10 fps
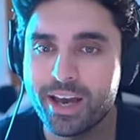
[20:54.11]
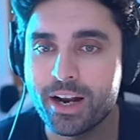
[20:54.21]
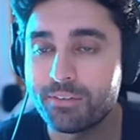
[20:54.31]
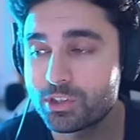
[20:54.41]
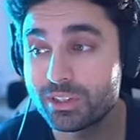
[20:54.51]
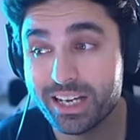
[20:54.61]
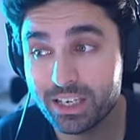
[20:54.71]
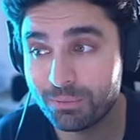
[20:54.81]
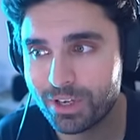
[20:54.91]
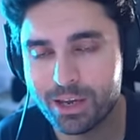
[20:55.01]
And after
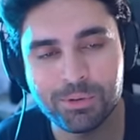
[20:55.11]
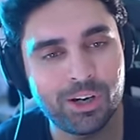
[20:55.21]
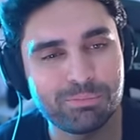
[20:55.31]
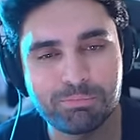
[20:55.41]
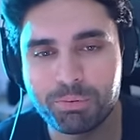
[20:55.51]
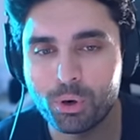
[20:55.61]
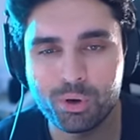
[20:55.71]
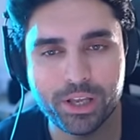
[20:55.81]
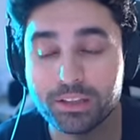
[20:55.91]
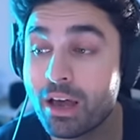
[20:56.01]
that game came out,
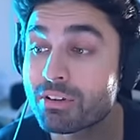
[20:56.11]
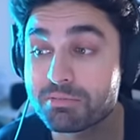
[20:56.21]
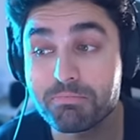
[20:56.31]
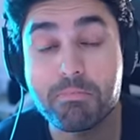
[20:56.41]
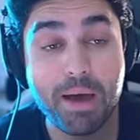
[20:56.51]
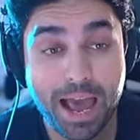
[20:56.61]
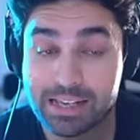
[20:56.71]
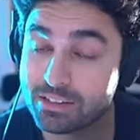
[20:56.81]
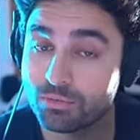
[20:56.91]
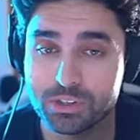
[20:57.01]
bro, like that was
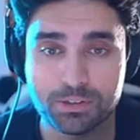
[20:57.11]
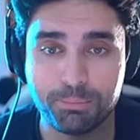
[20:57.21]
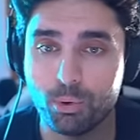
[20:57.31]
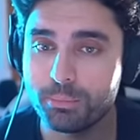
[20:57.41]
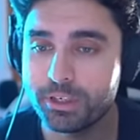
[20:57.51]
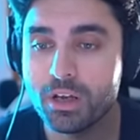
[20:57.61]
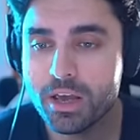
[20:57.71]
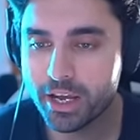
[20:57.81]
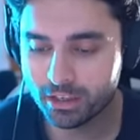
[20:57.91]
massive disappointment.